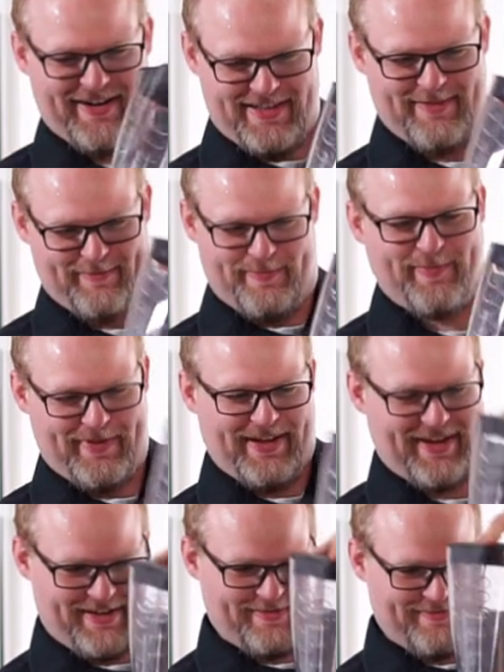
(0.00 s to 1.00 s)
at the
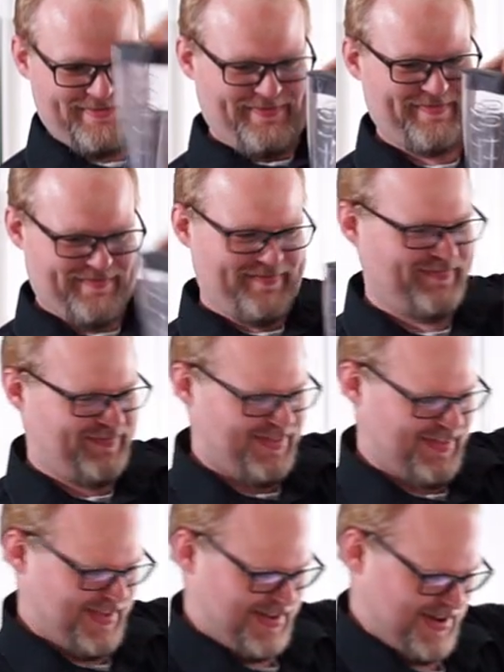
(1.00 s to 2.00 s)
bottom.
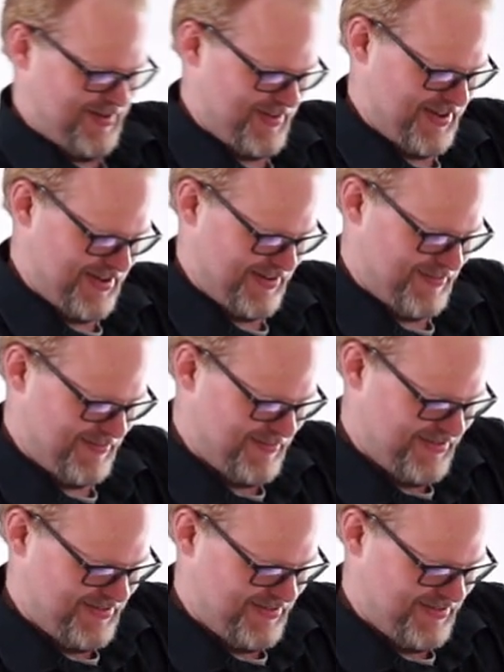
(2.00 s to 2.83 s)
There we go.